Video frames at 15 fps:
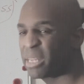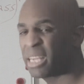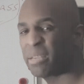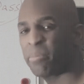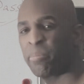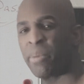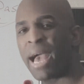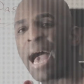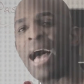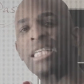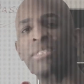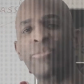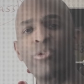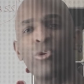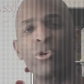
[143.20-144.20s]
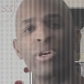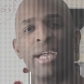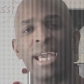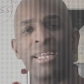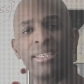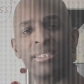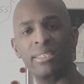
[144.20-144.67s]
meaning pass for
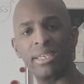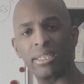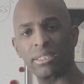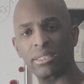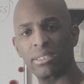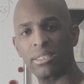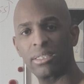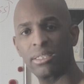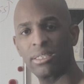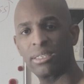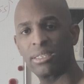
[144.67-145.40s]
an assist.